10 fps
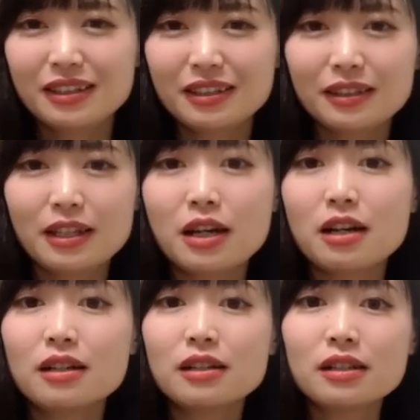the
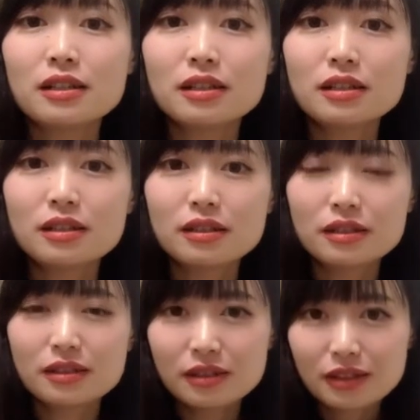
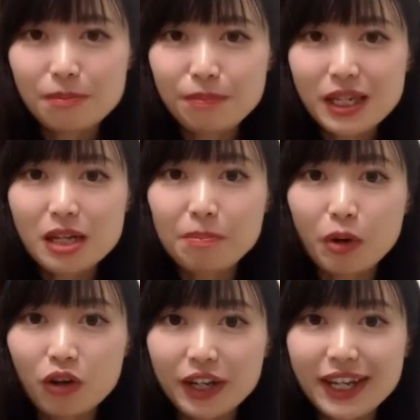
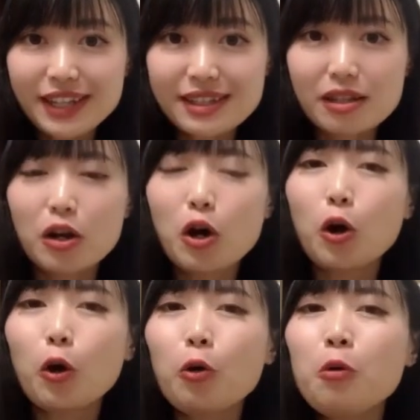pickpocket
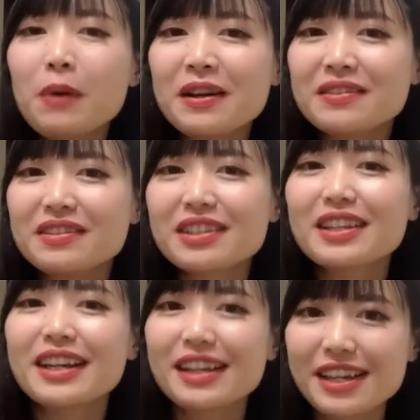opened
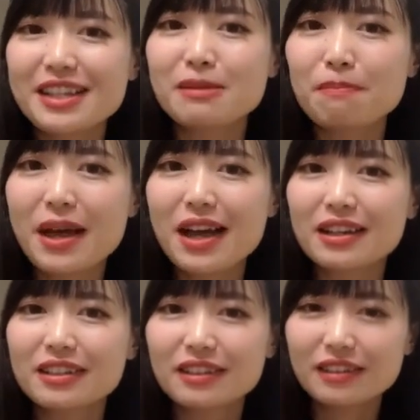his bag,
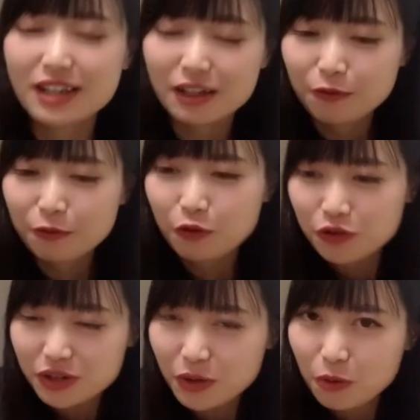like
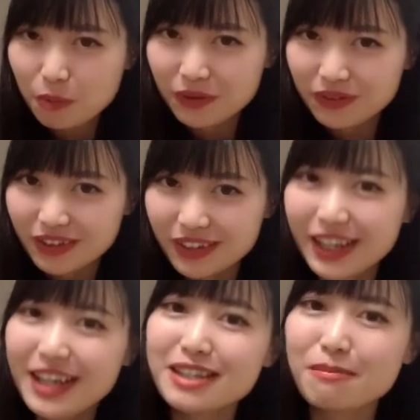forced open
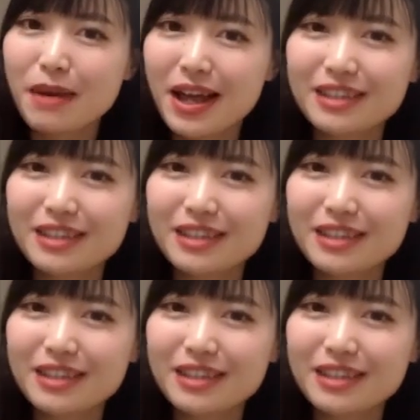his bag.